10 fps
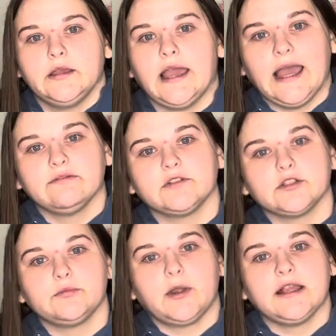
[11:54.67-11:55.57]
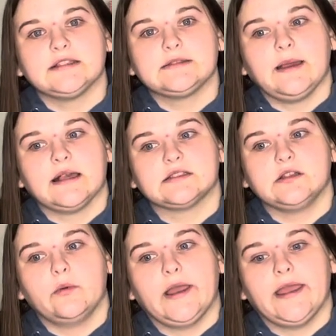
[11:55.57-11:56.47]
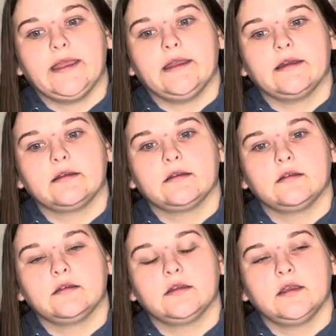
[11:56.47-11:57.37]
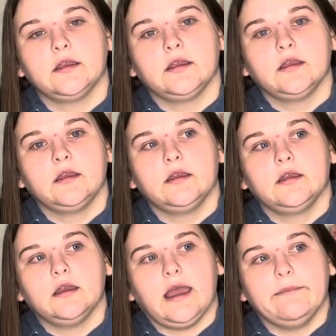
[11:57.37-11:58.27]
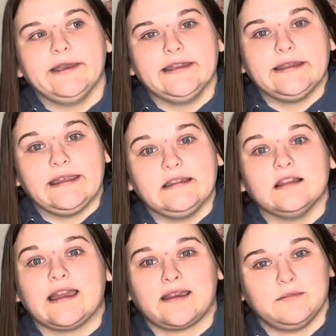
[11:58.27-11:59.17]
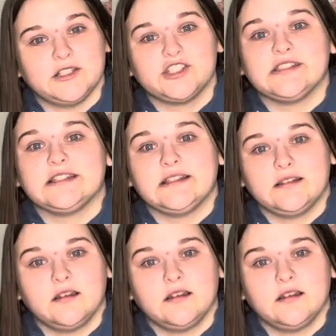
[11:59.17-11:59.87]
After Bryce passed away, I met Nate, like I mentioned in